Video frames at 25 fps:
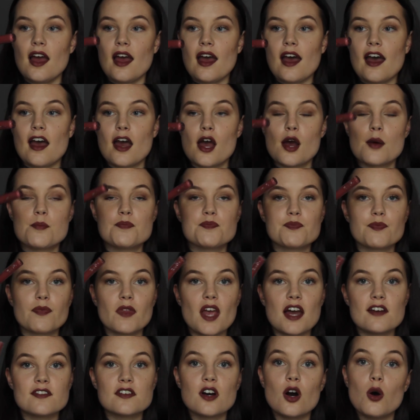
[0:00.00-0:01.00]

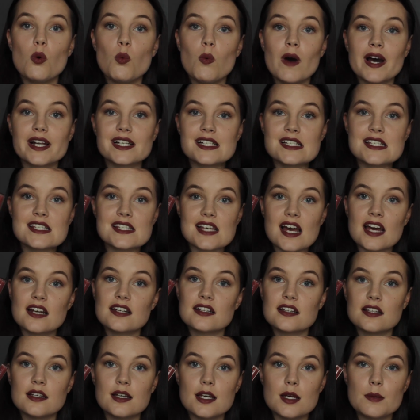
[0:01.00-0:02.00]
I've got one
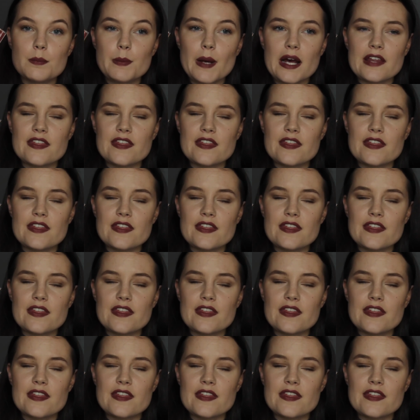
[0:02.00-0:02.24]
satin lip,